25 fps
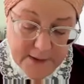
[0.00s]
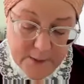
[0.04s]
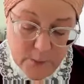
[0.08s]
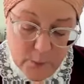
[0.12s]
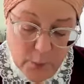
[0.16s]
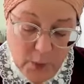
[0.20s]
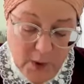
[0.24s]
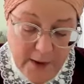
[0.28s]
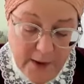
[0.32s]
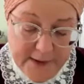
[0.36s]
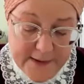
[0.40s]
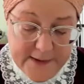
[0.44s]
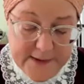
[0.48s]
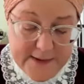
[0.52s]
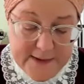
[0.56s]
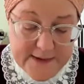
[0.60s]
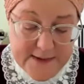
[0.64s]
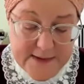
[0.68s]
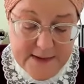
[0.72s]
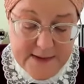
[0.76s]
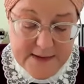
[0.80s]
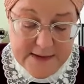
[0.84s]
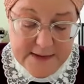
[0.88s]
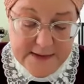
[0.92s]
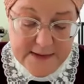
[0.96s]
what is
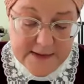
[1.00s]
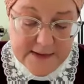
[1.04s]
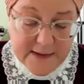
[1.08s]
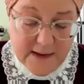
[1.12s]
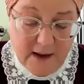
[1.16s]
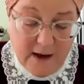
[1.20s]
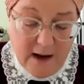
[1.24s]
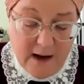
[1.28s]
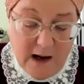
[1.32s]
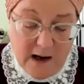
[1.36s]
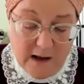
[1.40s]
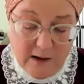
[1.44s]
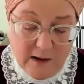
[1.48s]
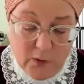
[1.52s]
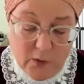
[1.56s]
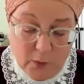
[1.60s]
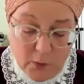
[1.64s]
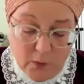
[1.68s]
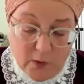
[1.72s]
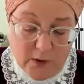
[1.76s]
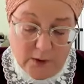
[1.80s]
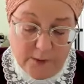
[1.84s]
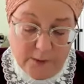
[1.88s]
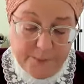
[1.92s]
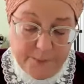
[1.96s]
this
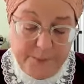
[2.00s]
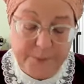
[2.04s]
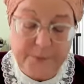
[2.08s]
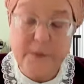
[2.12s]
agur?